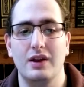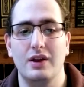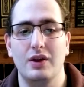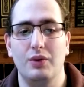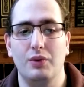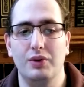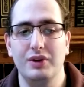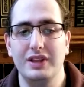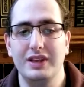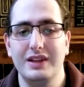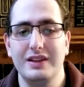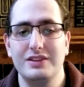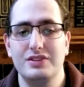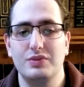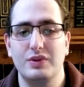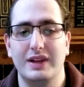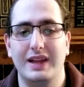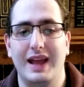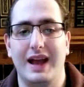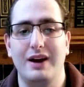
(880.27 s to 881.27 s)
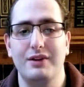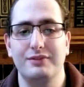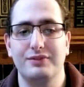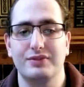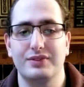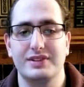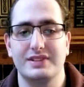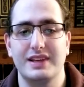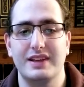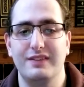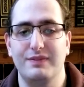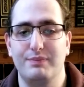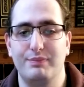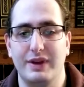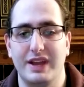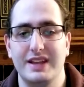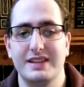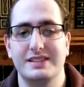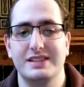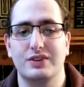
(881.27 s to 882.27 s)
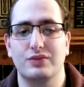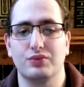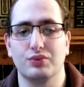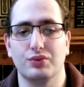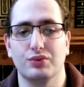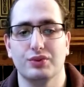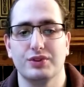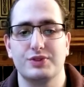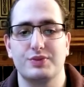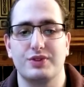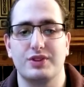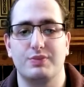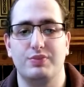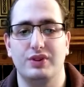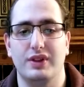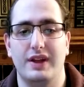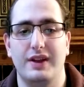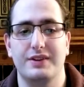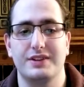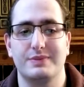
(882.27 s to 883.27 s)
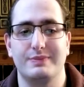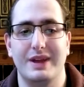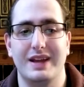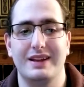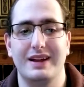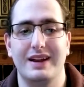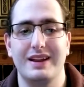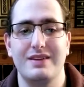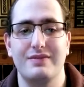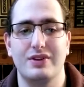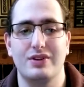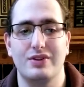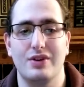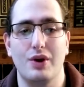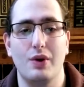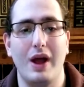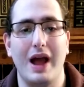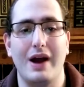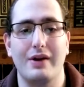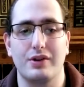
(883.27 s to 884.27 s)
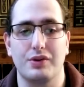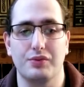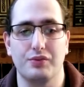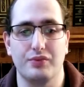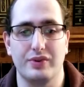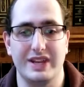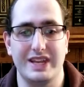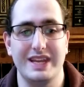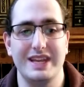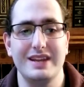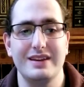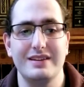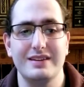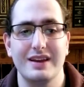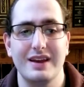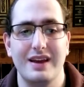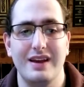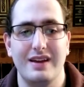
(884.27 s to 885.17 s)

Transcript: When you need to account for a set of basic rules where the players may not even know how to read,